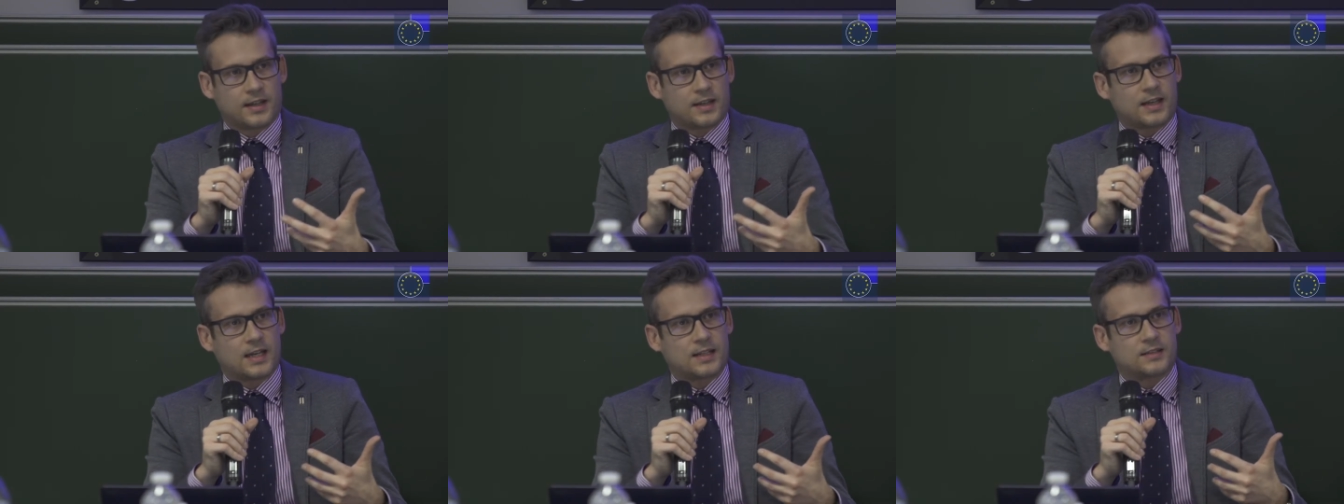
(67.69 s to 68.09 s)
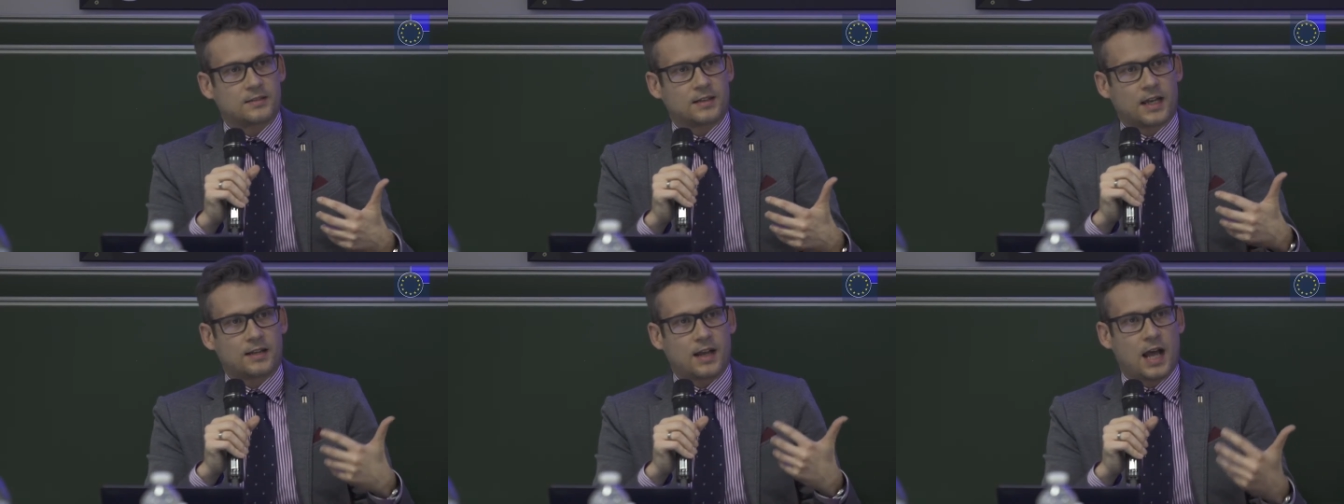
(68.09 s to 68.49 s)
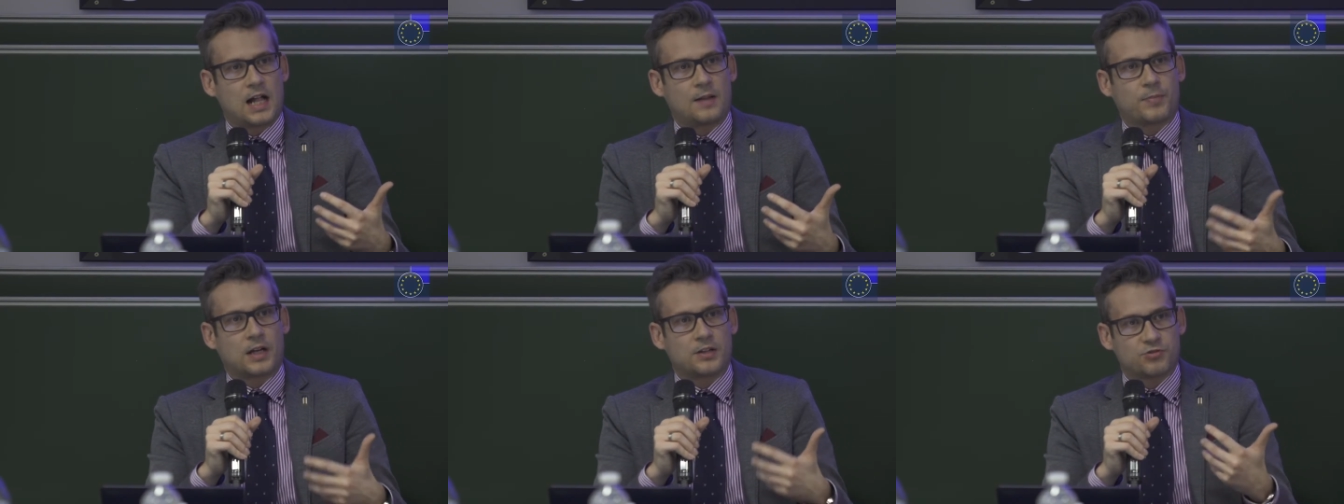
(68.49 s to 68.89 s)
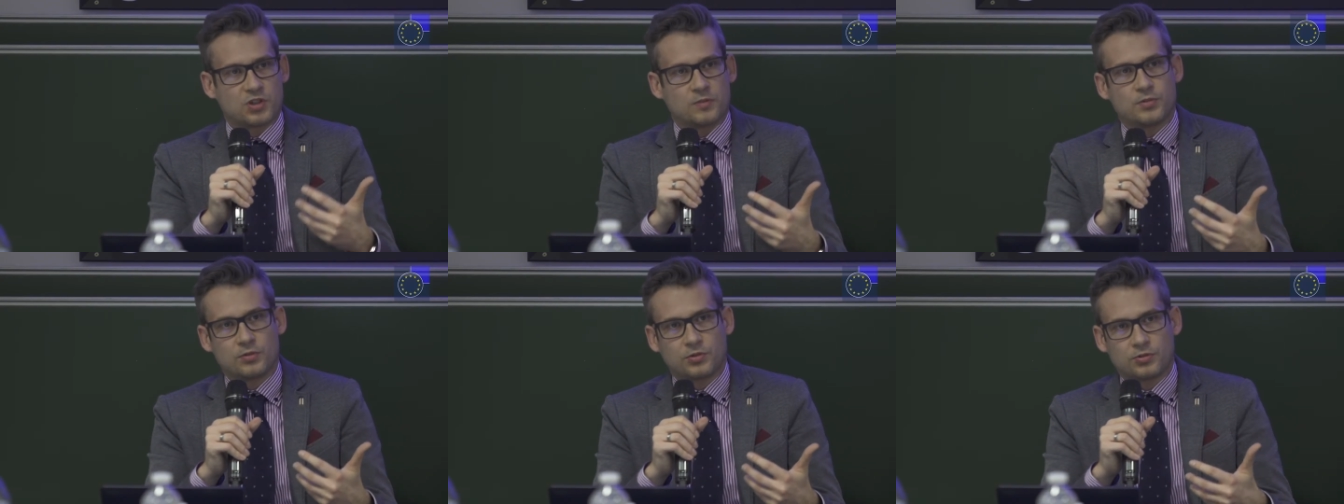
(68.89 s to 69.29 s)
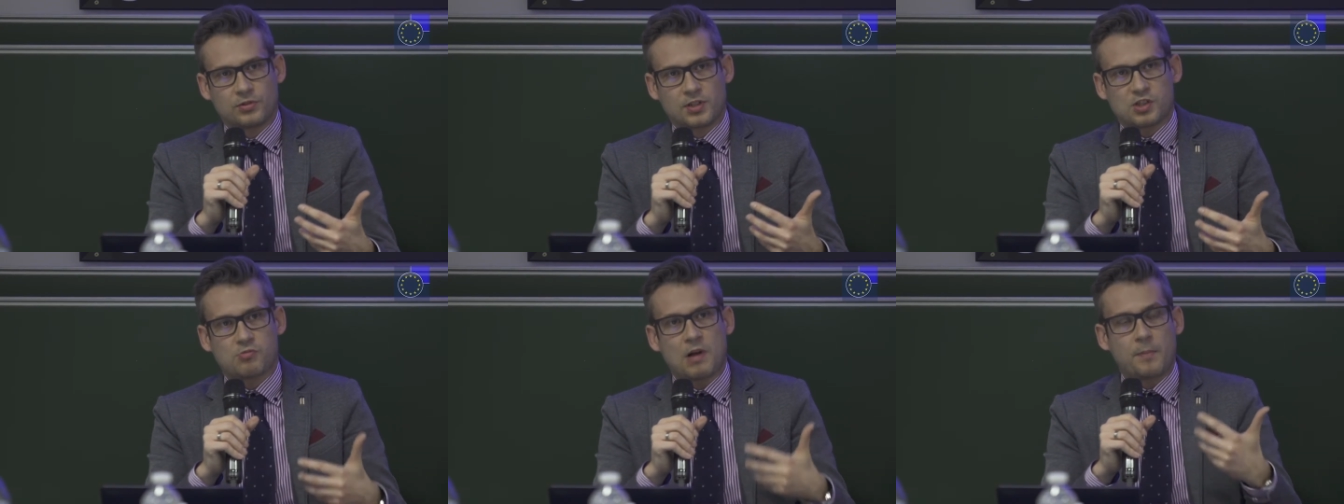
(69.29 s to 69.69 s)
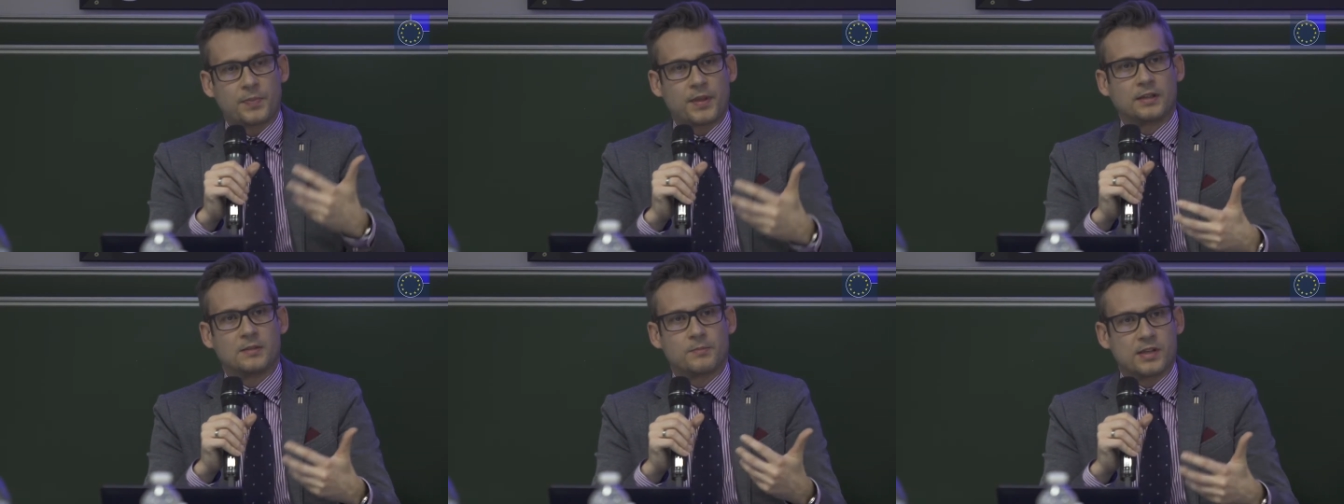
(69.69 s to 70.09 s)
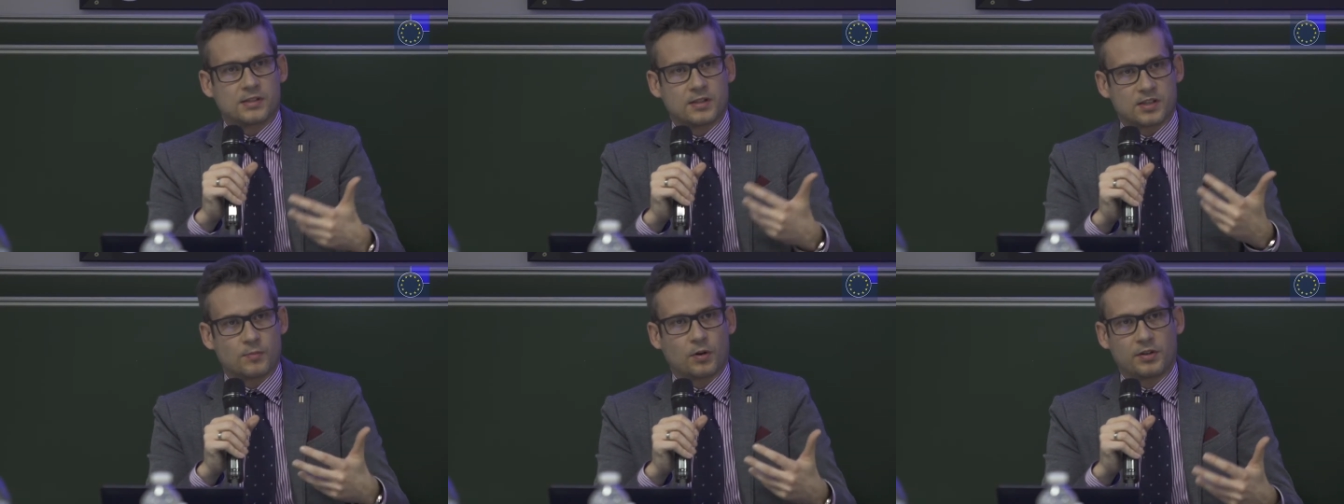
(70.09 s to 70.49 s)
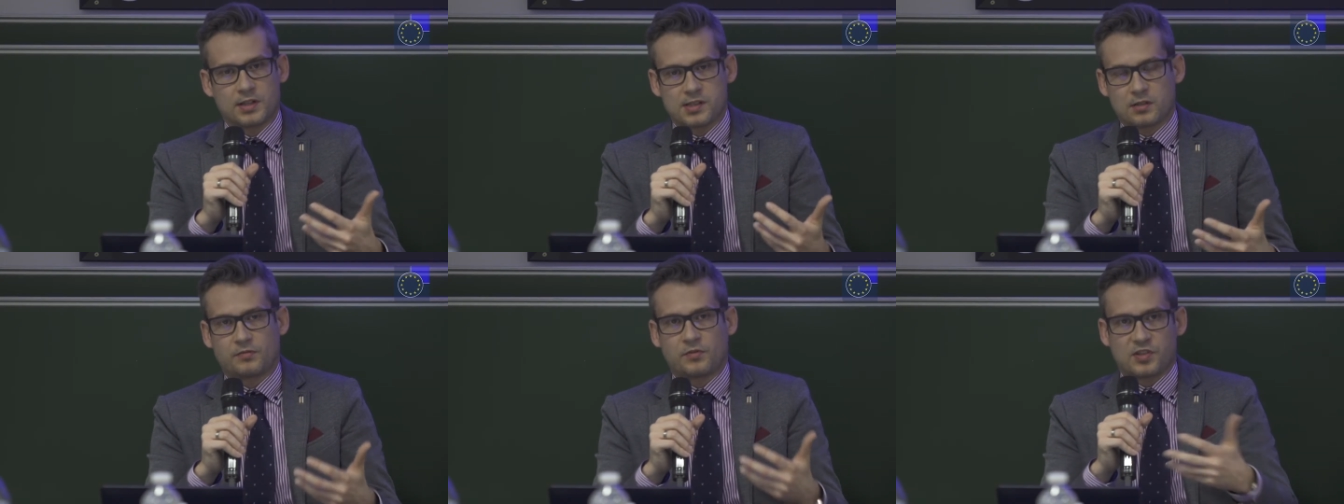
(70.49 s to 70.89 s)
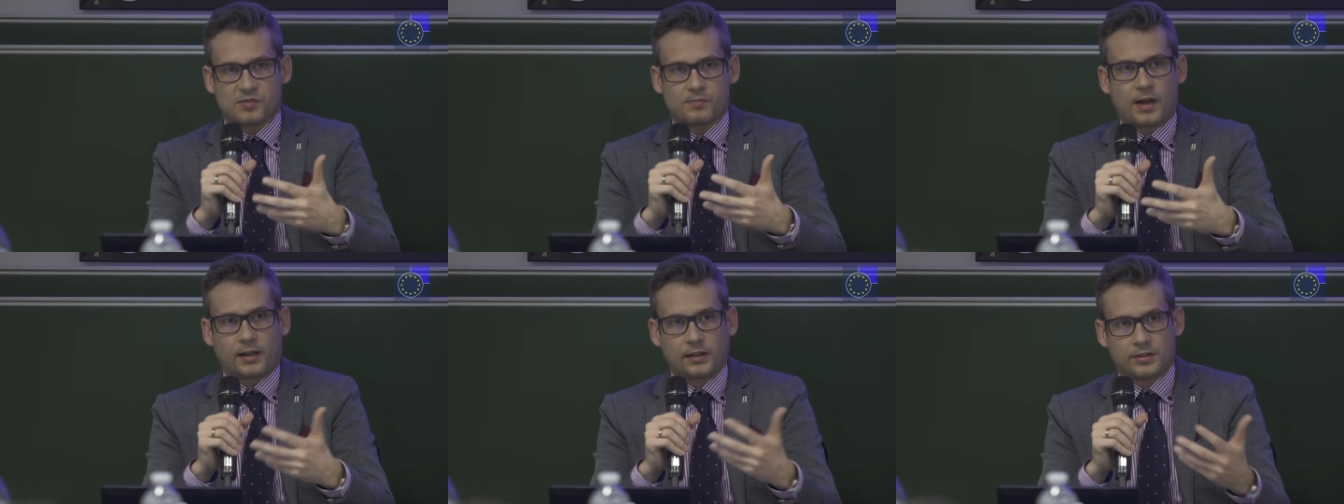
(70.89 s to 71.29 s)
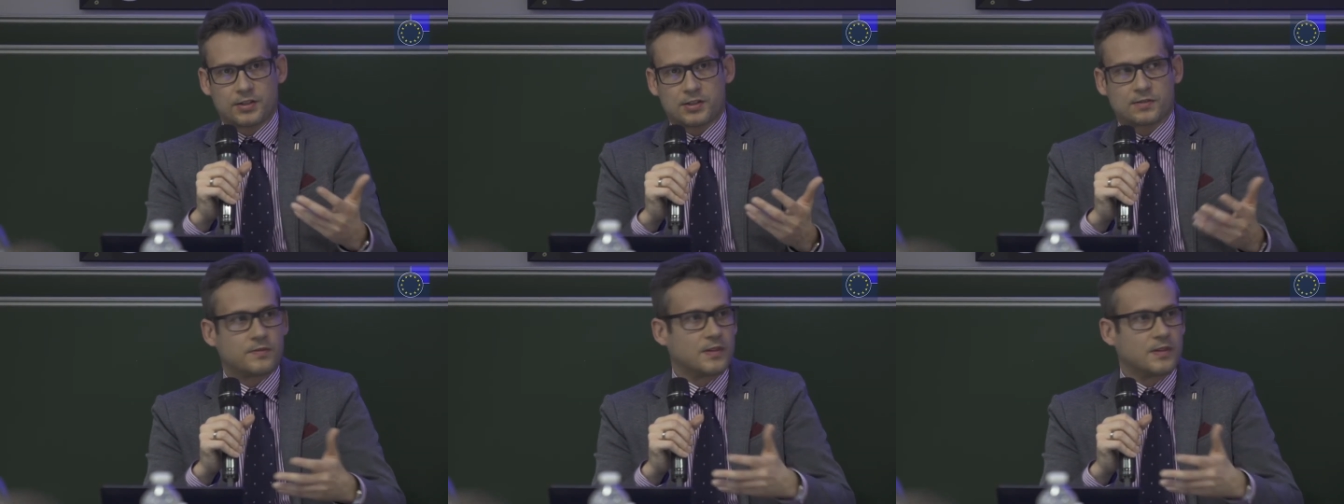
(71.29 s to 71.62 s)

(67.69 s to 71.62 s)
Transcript: and can help contribute to disrupting the business models of smugglers.